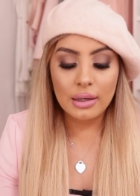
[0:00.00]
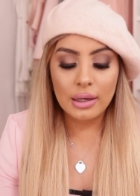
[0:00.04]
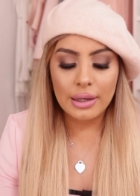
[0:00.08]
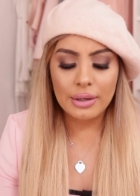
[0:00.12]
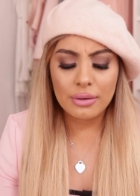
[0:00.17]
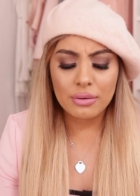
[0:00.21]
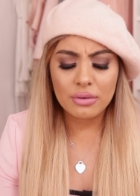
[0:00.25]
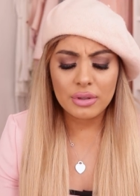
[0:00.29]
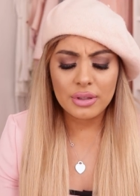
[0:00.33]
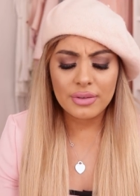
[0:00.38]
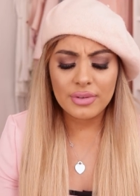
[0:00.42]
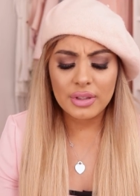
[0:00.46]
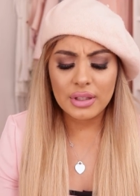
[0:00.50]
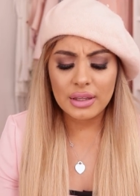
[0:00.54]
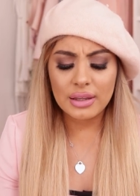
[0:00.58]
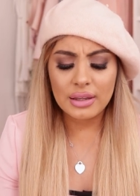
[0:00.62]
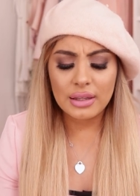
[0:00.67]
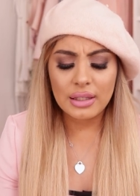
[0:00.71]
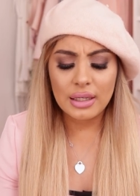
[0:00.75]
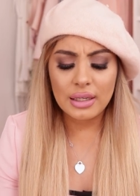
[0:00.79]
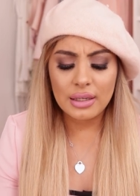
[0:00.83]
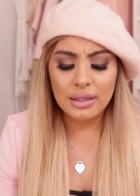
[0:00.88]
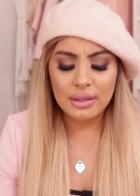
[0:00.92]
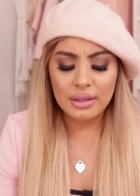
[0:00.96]
I don't even
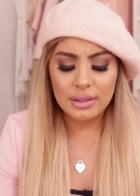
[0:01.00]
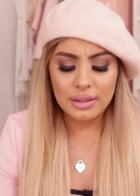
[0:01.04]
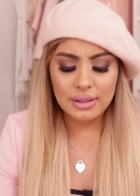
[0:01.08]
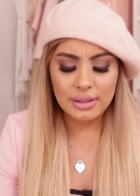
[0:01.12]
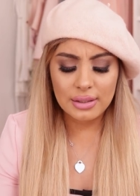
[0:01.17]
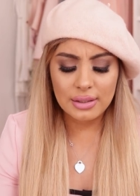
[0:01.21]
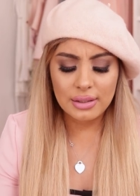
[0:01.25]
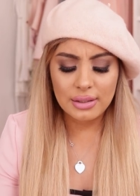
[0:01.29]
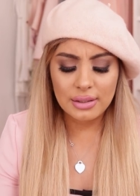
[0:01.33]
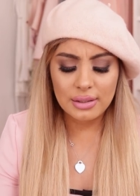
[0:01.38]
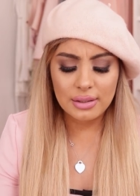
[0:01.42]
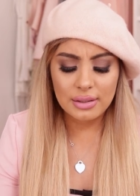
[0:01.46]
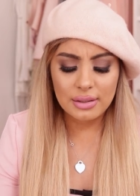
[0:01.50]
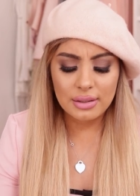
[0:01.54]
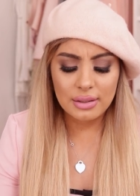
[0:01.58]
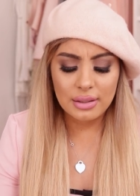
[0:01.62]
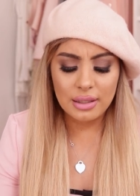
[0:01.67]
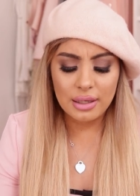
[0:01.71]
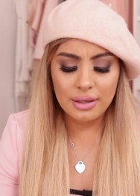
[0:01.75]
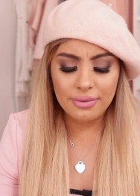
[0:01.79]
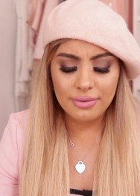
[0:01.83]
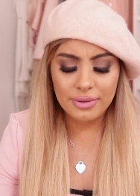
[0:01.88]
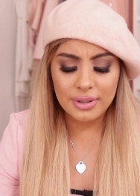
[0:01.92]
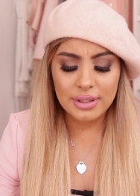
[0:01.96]
think this
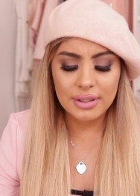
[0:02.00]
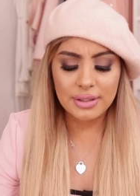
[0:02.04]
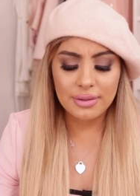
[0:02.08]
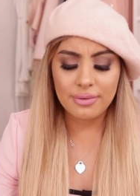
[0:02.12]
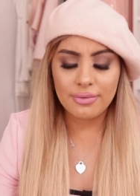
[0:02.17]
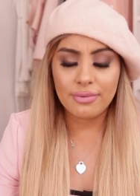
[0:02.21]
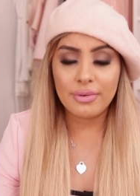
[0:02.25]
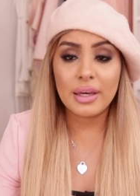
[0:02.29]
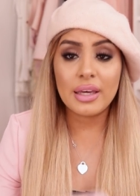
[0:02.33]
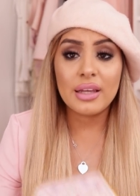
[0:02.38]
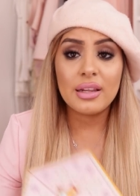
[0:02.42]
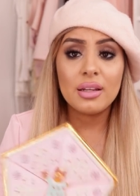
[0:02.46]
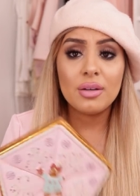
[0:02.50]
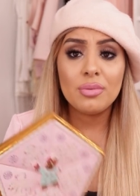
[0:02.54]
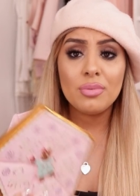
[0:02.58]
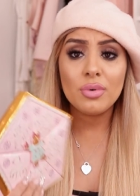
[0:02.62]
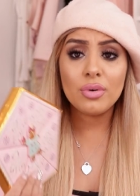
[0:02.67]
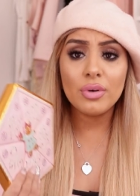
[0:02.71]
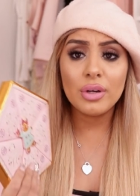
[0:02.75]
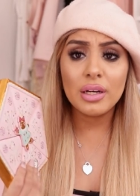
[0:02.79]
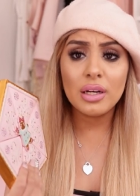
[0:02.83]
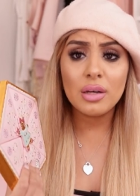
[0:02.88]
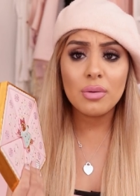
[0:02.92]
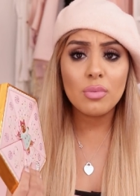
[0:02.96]
stuff is
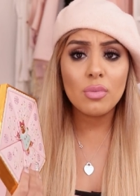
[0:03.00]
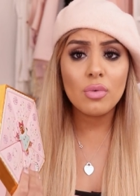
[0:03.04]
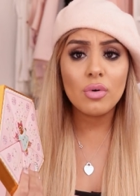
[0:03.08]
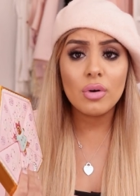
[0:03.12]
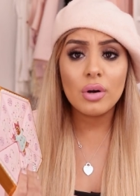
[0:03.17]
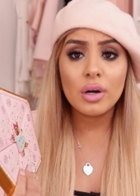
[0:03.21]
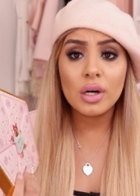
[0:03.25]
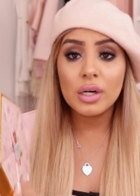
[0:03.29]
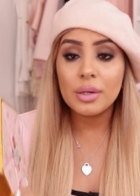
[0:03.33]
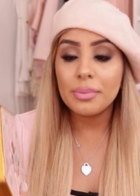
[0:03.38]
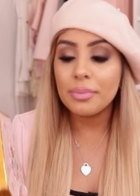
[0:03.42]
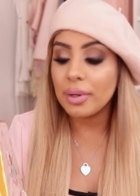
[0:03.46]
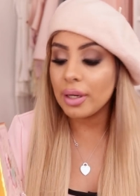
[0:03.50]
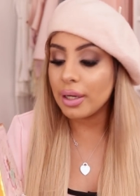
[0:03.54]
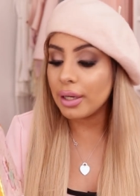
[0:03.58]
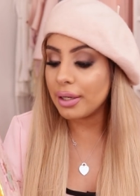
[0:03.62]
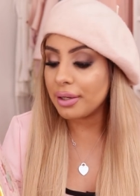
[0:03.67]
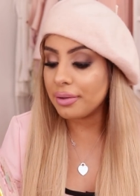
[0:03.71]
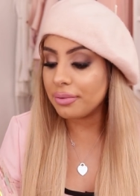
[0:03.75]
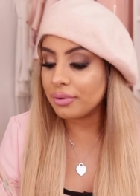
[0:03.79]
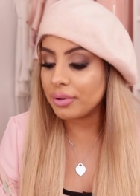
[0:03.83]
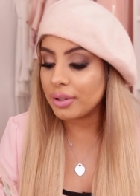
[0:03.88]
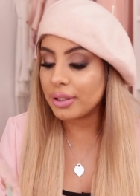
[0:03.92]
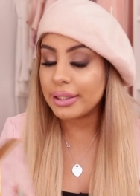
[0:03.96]
available anymore but
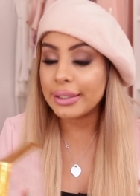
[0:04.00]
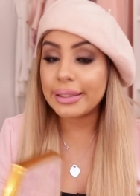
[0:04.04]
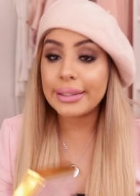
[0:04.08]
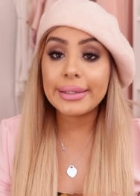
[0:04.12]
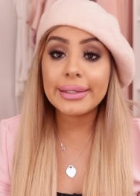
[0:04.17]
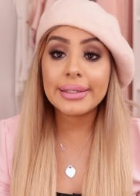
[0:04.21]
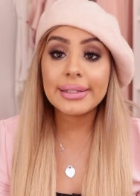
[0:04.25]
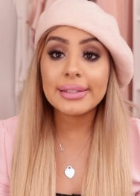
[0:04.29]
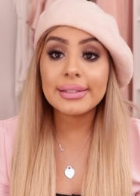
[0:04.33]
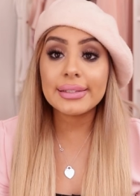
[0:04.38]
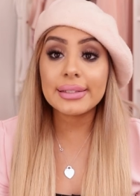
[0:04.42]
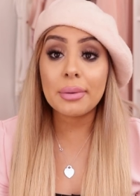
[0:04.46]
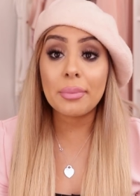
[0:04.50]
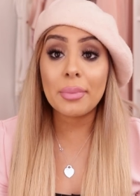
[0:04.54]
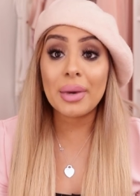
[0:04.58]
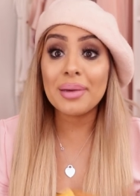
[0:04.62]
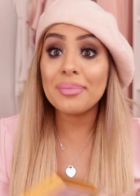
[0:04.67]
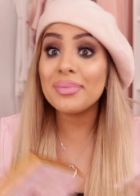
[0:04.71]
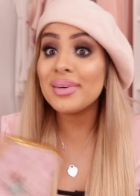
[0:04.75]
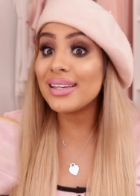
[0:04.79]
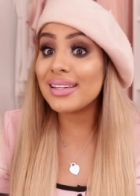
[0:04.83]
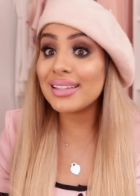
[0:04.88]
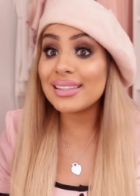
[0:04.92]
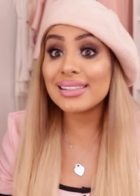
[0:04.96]
if it is it
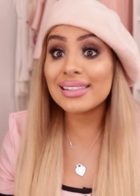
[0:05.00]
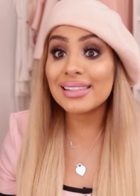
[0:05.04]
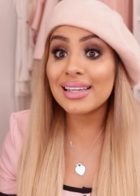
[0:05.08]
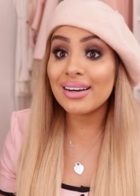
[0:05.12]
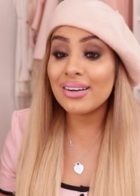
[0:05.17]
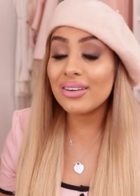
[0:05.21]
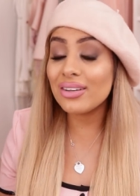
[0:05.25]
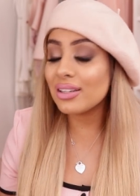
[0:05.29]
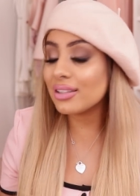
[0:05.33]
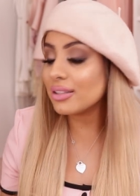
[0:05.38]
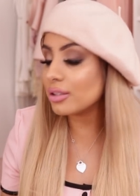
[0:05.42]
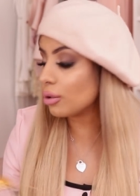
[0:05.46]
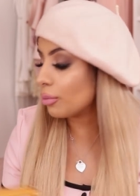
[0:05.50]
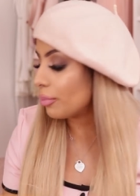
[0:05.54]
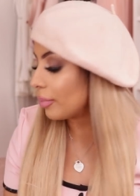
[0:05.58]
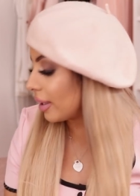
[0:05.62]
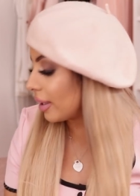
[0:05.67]
might be discounted so